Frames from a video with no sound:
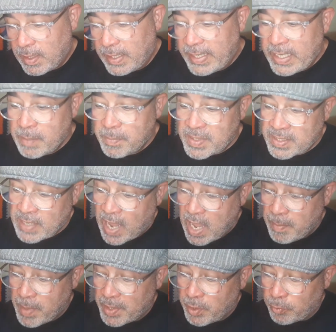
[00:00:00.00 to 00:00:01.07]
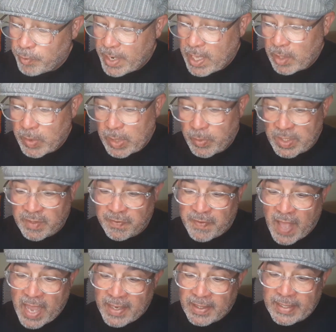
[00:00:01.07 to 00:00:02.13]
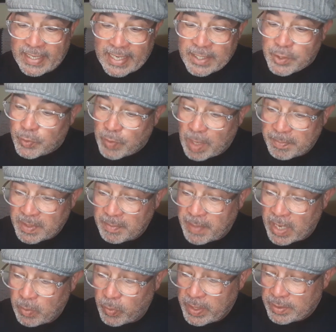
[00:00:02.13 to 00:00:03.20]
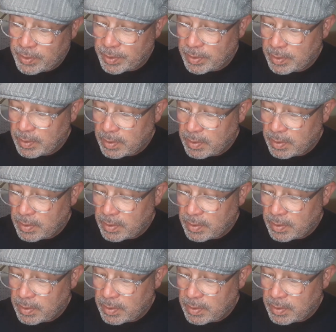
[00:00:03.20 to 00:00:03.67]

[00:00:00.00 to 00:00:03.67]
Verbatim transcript: Liam's time on the railway was finally interrupted by winter.